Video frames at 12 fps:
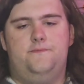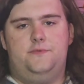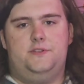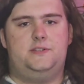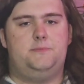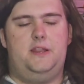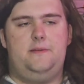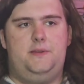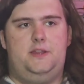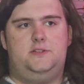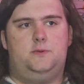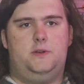despite it
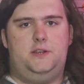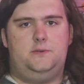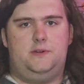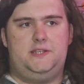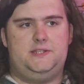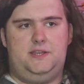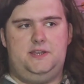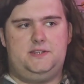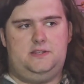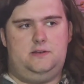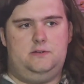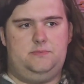being 2026
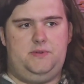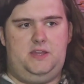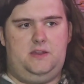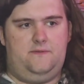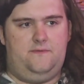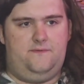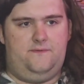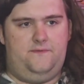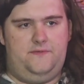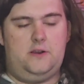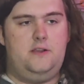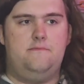and those being
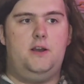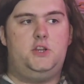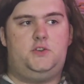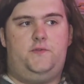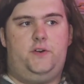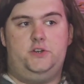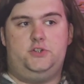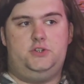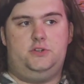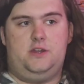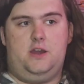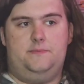very much
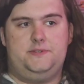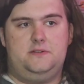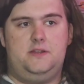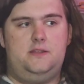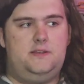functionally obsolete,